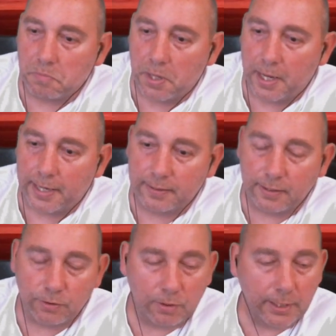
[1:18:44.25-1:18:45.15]
I guess
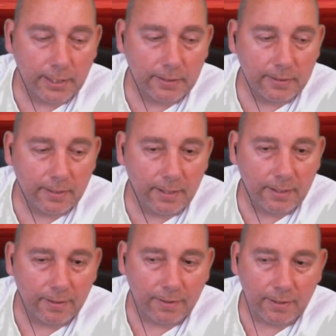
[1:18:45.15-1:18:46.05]
that's all I need to say.
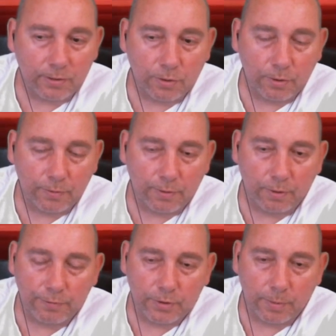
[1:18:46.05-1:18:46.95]
Thanks all
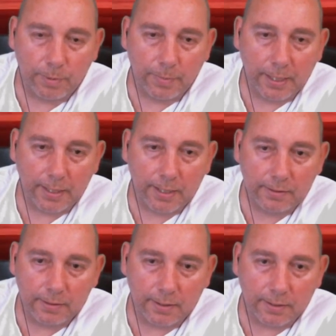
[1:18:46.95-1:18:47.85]
for stopping by, guys,
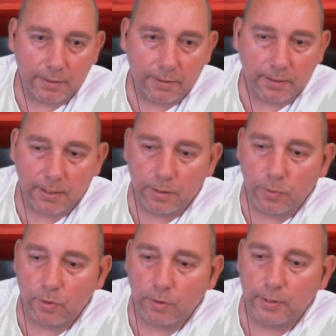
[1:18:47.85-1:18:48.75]
and I'll see you
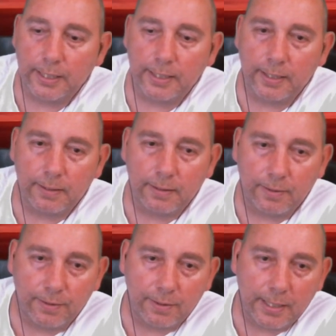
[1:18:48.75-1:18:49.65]
all in
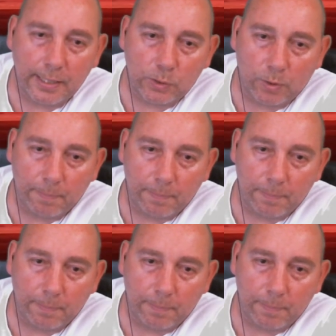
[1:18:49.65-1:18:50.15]
the next one.